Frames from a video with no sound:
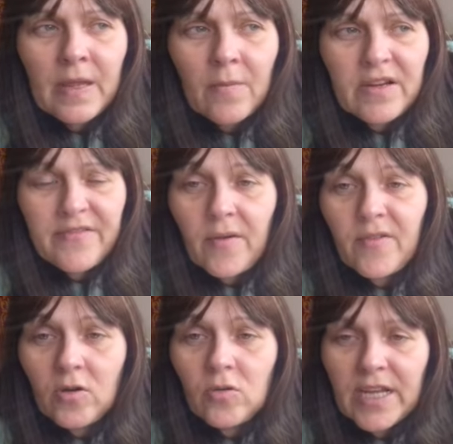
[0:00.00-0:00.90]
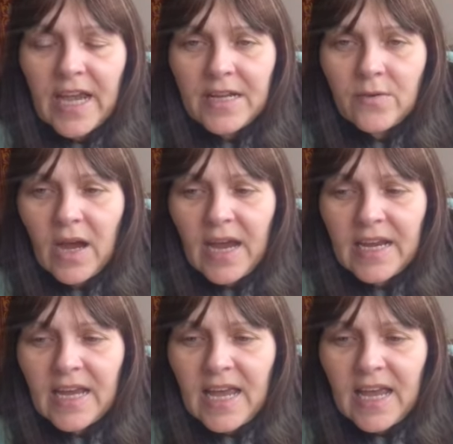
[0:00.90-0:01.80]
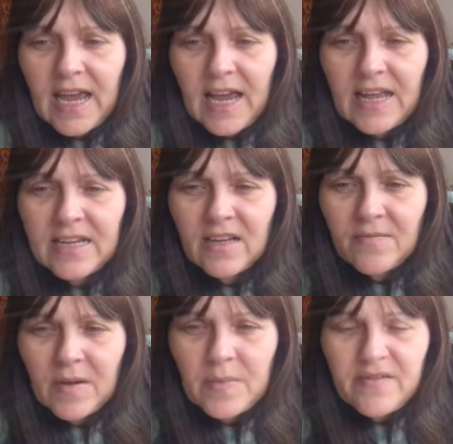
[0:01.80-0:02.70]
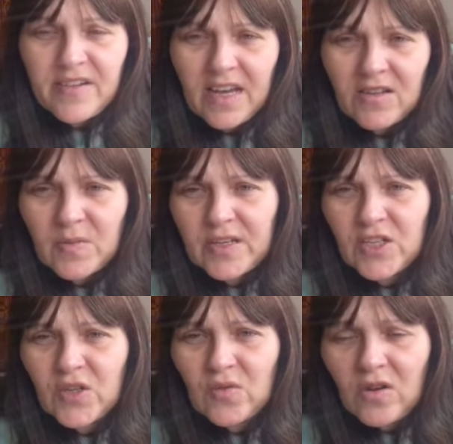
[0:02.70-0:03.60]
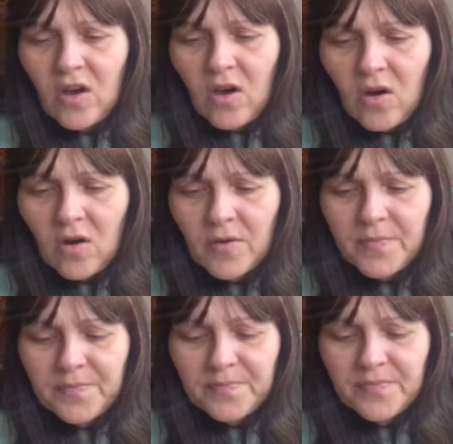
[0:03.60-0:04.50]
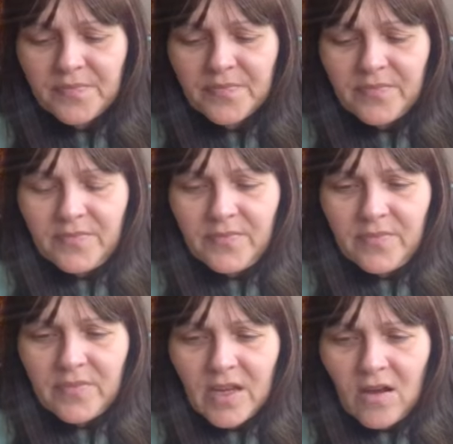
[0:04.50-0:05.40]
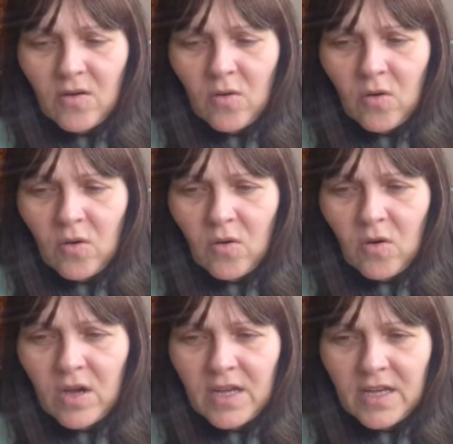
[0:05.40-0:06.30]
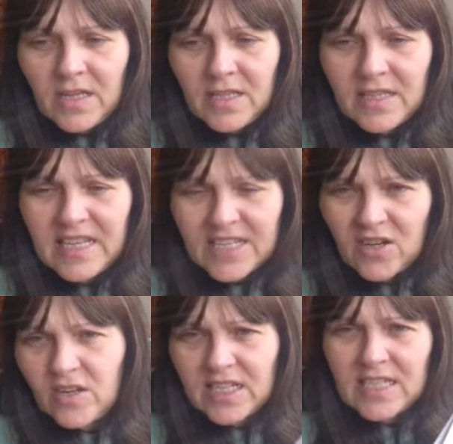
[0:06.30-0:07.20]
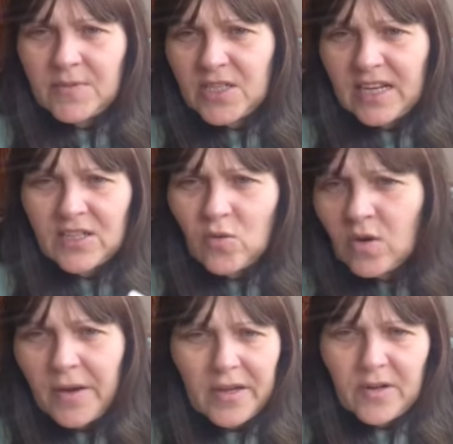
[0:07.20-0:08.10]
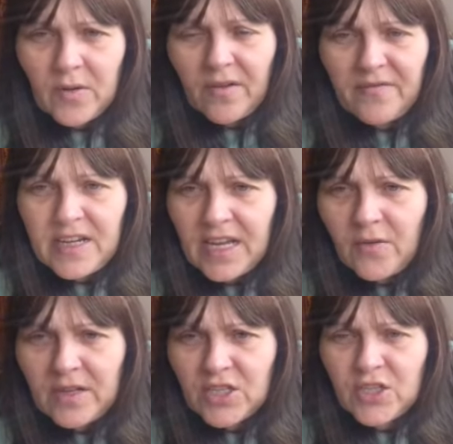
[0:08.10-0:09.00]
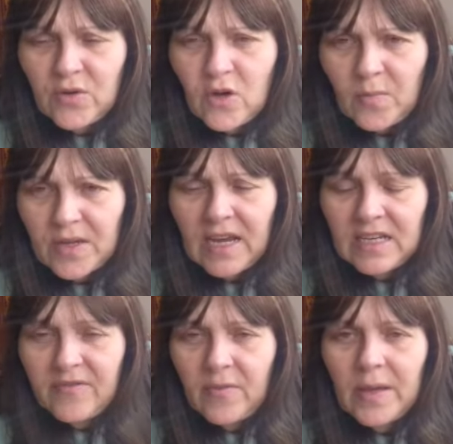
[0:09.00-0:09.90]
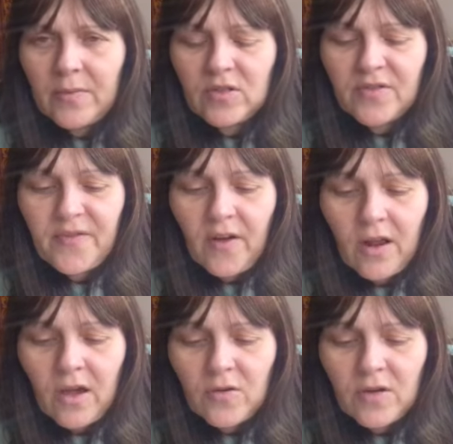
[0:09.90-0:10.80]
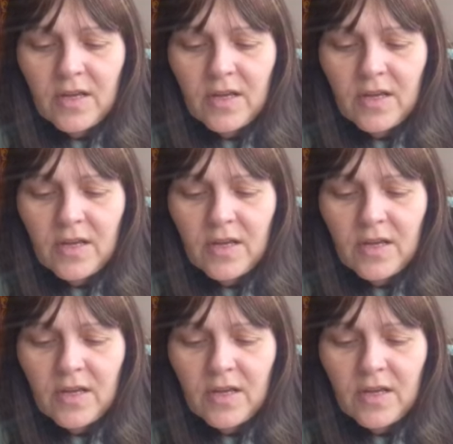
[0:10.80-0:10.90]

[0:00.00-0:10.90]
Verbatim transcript: But if I'm recording anyway and maybe a video is a bit too long or there's a lot of subjects all going on in one video and it's too complicated for people to follow,